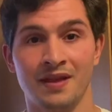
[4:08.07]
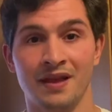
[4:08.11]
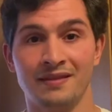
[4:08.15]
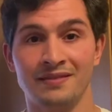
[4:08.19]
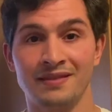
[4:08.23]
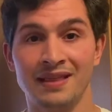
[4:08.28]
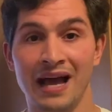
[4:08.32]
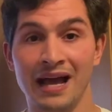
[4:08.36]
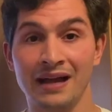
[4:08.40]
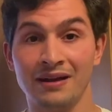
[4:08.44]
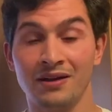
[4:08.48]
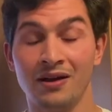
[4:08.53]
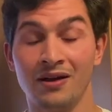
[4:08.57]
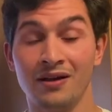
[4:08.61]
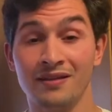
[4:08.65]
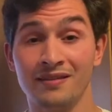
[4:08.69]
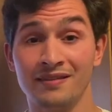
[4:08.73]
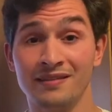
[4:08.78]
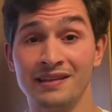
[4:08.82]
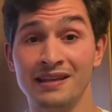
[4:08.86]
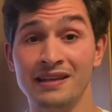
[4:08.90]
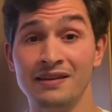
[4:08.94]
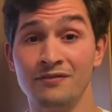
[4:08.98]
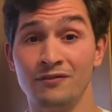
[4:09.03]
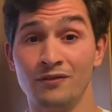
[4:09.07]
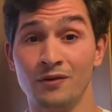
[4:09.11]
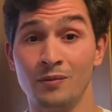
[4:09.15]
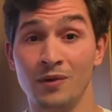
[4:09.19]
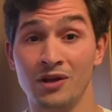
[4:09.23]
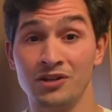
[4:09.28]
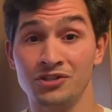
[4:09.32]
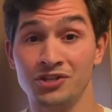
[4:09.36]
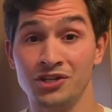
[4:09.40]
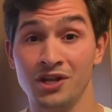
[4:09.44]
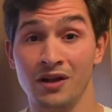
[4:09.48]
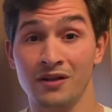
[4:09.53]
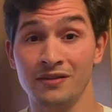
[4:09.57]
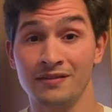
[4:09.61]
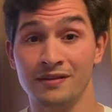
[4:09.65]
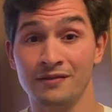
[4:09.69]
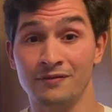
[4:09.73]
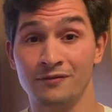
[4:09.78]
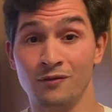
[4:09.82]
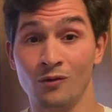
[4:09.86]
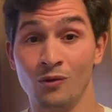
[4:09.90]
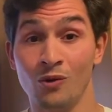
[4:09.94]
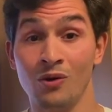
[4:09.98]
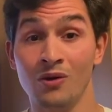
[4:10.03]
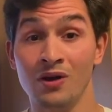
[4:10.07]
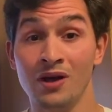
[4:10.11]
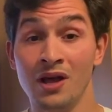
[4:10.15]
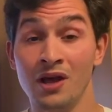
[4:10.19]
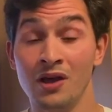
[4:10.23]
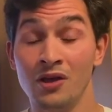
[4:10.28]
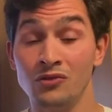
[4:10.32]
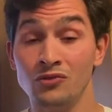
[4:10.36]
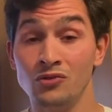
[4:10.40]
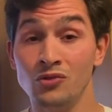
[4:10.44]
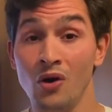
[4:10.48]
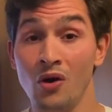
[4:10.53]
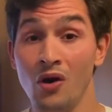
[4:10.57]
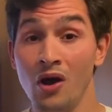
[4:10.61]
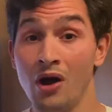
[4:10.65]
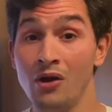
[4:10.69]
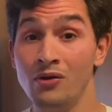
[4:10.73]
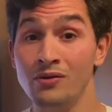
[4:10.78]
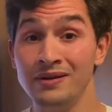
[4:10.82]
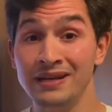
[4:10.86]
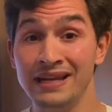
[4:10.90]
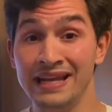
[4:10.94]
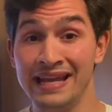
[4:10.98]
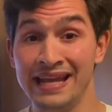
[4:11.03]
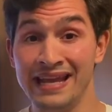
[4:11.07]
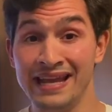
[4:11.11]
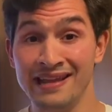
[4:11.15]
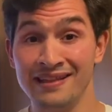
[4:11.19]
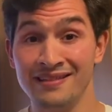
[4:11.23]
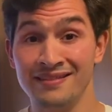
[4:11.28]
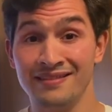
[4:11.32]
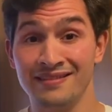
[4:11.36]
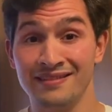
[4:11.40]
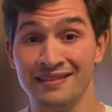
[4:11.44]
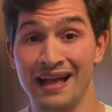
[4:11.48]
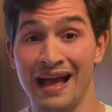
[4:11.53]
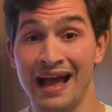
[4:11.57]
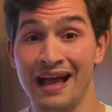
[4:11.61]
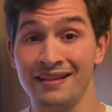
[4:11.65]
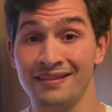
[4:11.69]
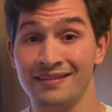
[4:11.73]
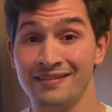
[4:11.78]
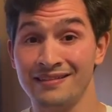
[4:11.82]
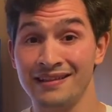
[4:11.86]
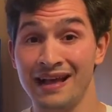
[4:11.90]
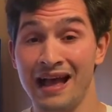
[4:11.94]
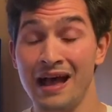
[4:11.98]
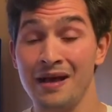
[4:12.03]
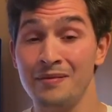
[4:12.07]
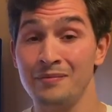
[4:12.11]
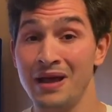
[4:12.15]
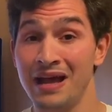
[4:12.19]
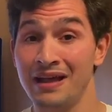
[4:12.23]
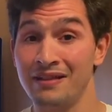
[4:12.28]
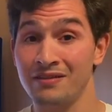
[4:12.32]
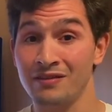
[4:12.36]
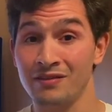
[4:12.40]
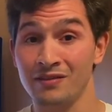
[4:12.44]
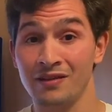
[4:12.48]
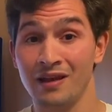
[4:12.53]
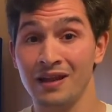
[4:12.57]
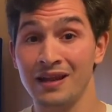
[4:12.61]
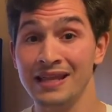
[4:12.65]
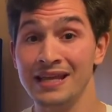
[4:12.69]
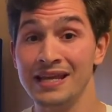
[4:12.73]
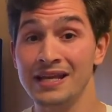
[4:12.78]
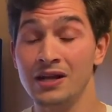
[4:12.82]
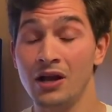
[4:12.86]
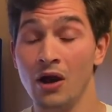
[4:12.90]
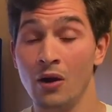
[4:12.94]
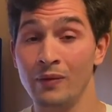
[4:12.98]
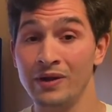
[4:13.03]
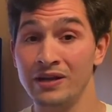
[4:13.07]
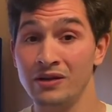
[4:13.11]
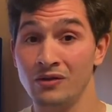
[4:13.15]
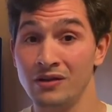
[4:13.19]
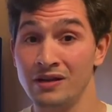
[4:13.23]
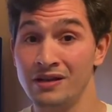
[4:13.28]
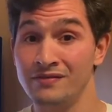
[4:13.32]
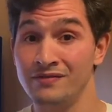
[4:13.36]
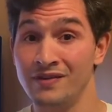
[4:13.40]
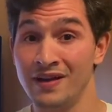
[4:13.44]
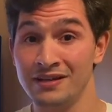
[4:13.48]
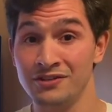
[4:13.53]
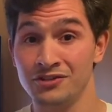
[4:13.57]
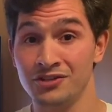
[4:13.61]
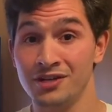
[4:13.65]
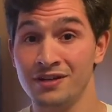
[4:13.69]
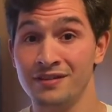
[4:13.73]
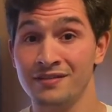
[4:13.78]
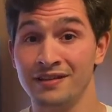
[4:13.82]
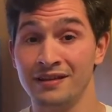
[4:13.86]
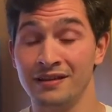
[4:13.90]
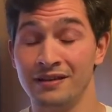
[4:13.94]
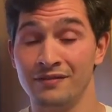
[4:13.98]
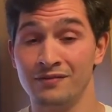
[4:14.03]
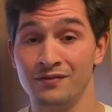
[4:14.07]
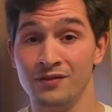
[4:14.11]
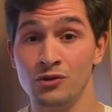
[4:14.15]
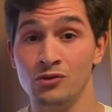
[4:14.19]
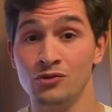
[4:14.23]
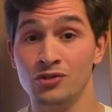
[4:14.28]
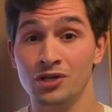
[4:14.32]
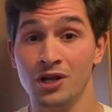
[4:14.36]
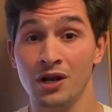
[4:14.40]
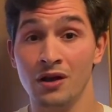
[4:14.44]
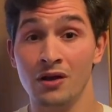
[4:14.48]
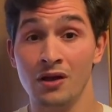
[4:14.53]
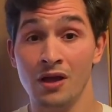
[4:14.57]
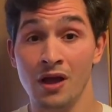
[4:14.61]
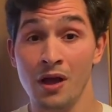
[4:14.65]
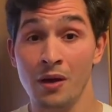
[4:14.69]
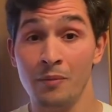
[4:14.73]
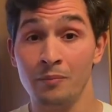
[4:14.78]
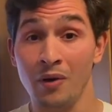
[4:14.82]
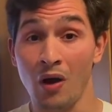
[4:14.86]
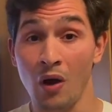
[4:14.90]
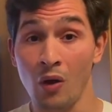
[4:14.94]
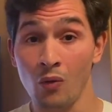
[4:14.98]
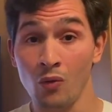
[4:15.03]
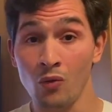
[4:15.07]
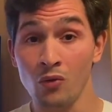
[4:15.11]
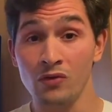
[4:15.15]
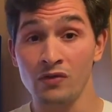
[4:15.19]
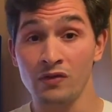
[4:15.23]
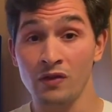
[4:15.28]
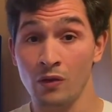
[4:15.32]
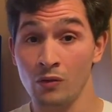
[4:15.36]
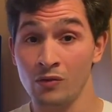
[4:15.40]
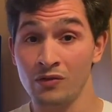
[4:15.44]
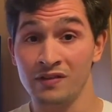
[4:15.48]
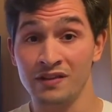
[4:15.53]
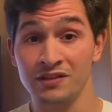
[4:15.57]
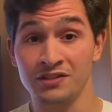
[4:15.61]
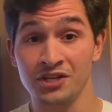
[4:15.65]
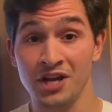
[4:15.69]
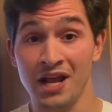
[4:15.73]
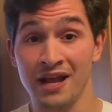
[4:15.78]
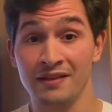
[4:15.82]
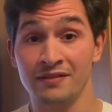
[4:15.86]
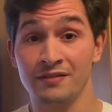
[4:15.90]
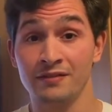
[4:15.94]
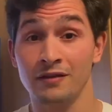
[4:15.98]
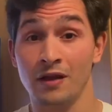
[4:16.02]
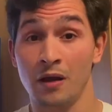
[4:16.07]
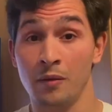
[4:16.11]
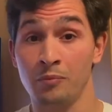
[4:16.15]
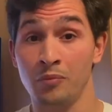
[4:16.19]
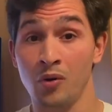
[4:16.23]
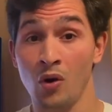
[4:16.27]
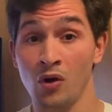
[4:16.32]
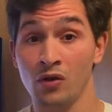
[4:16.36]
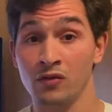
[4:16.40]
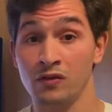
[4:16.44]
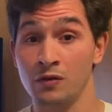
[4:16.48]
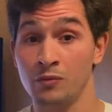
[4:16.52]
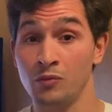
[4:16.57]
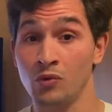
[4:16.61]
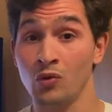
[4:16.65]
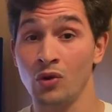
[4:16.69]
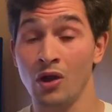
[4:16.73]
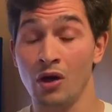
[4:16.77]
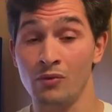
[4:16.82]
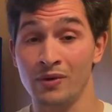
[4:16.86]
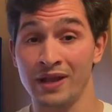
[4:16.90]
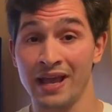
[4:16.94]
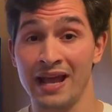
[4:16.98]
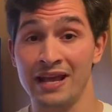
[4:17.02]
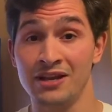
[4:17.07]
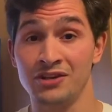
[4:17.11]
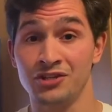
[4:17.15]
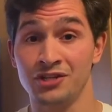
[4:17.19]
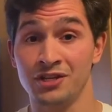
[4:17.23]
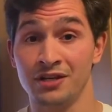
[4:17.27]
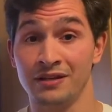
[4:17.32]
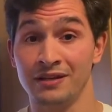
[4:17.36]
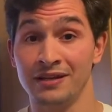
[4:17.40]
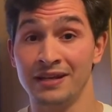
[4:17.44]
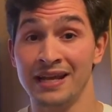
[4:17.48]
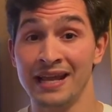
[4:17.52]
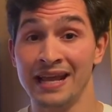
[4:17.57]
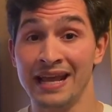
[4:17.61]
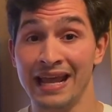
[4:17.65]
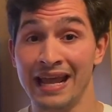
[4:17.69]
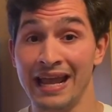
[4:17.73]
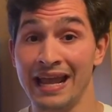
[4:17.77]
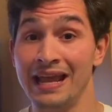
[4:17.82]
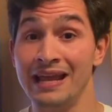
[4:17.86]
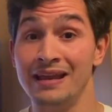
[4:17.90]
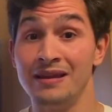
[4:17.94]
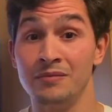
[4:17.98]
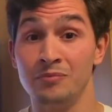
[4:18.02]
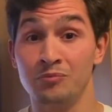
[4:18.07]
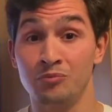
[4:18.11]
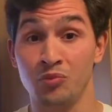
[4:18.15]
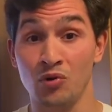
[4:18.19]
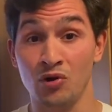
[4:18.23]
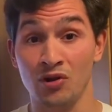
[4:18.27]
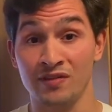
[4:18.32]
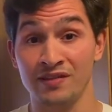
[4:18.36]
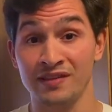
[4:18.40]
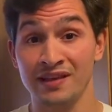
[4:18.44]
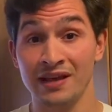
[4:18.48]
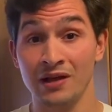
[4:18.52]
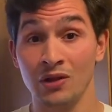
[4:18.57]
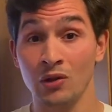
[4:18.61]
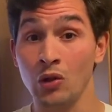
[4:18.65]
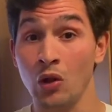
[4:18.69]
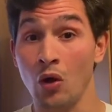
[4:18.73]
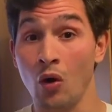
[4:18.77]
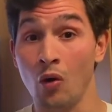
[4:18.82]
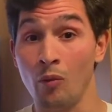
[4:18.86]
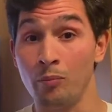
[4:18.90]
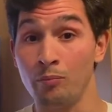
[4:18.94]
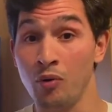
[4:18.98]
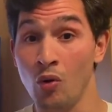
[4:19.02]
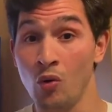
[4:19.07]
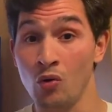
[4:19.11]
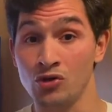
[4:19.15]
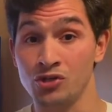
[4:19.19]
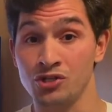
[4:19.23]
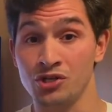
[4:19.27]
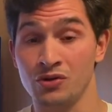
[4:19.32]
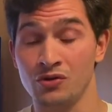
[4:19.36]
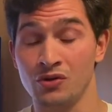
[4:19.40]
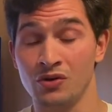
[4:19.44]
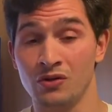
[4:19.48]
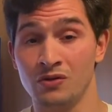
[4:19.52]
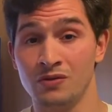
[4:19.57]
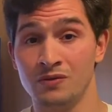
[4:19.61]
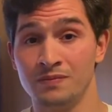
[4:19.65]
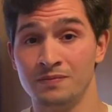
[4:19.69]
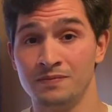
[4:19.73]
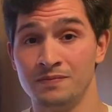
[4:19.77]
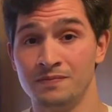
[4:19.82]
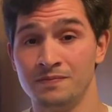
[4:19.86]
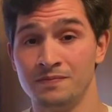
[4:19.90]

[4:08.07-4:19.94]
That cutscene from Uncharted 4 not only hints at Sam and Sully going on adventures in the future, but also suggests a possible location in Brazil or Portugal.